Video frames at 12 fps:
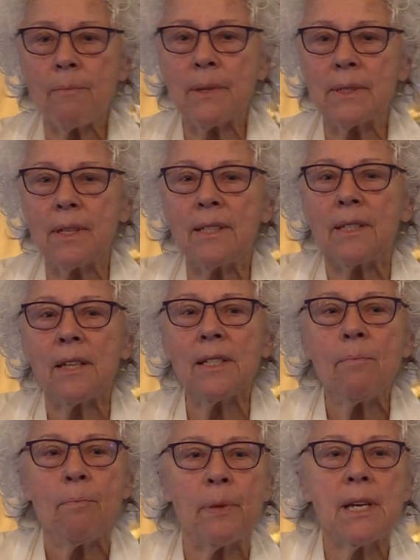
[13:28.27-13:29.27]
it,
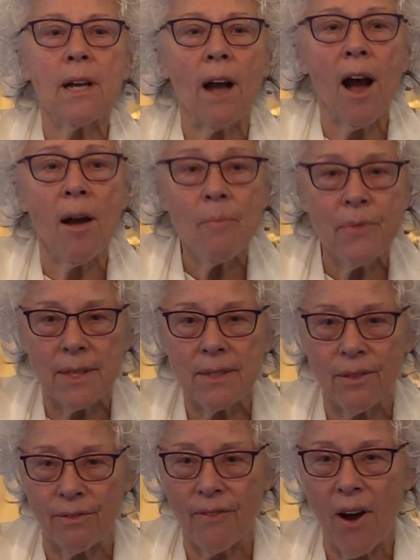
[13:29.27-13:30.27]
doesn't become the
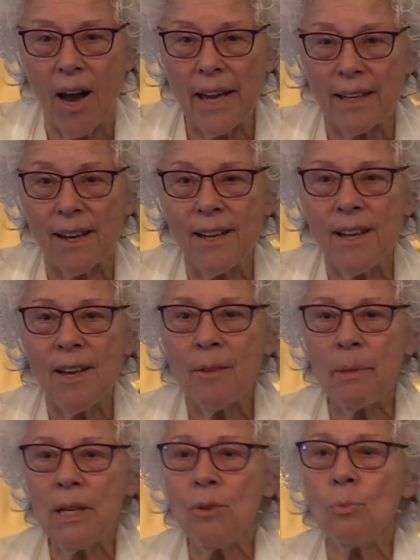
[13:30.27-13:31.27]
divine,
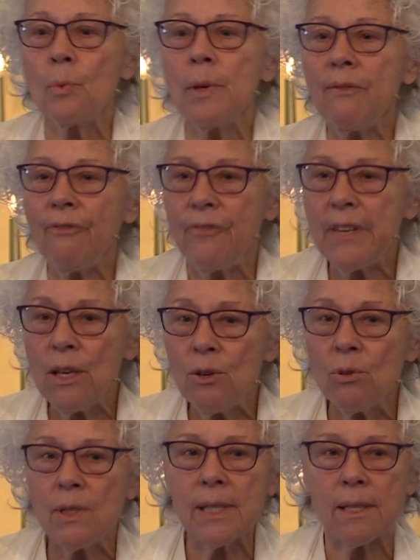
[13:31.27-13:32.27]
but it
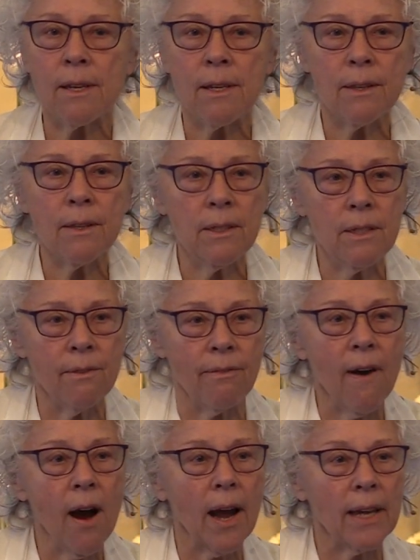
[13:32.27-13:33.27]
reveals the
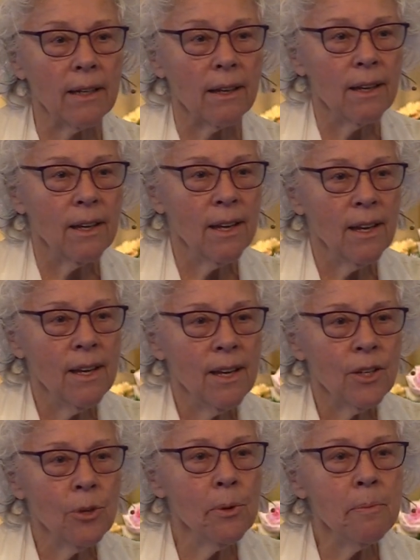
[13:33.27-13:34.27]
divine.
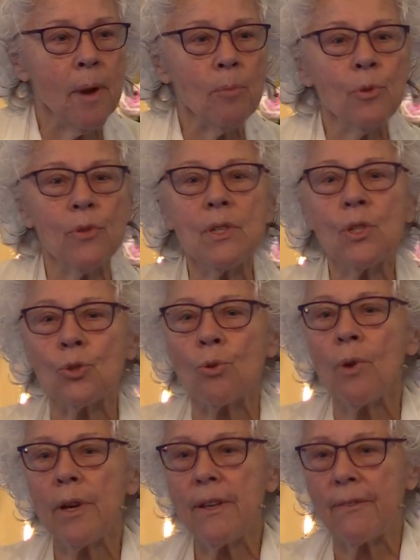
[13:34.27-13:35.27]
You remember the
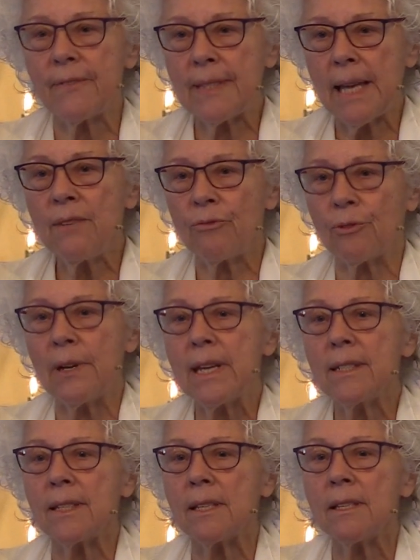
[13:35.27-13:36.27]
story of St.
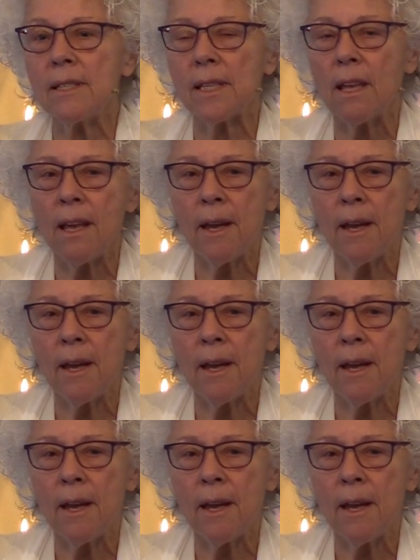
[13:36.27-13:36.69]
Francis